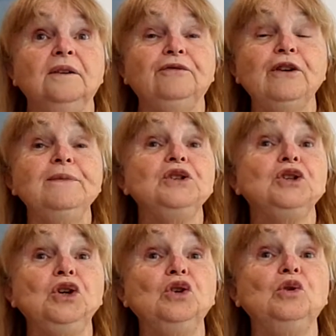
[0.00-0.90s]
from the
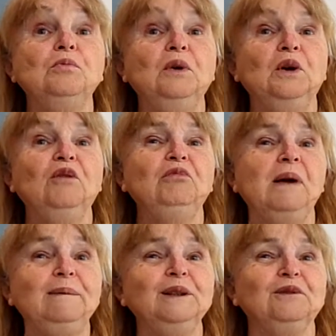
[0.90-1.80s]
tomb of
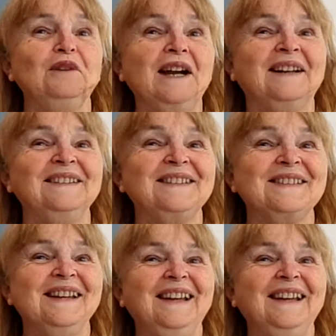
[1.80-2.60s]
public records.